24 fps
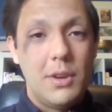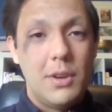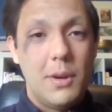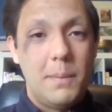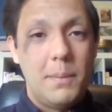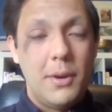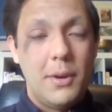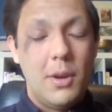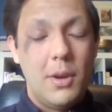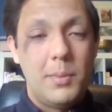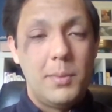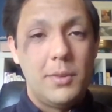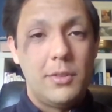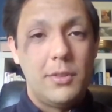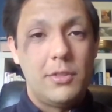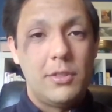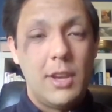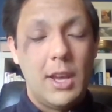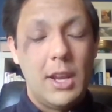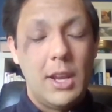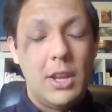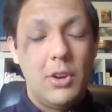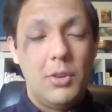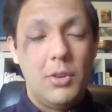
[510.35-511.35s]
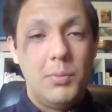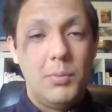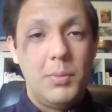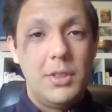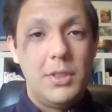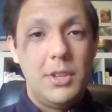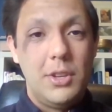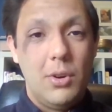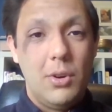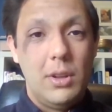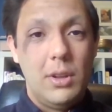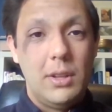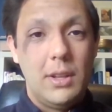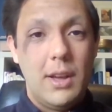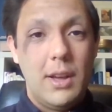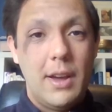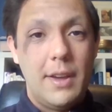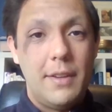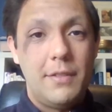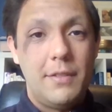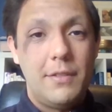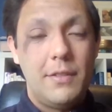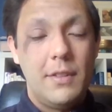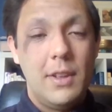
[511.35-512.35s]
your purpose, getting on with your
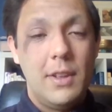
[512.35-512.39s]
life.